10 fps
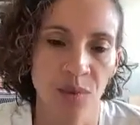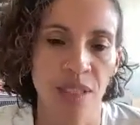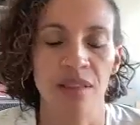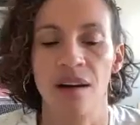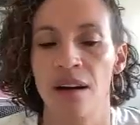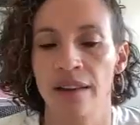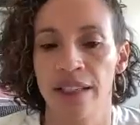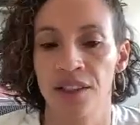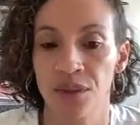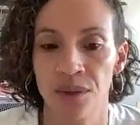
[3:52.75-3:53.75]
We saw
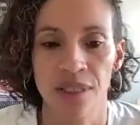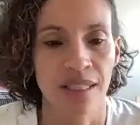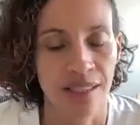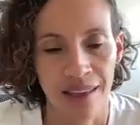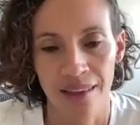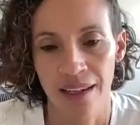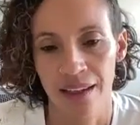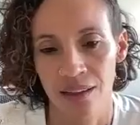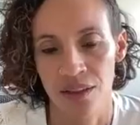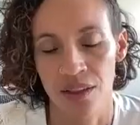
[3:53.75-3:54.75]
that students said
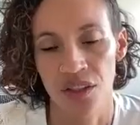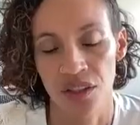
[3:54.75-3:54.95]
that on the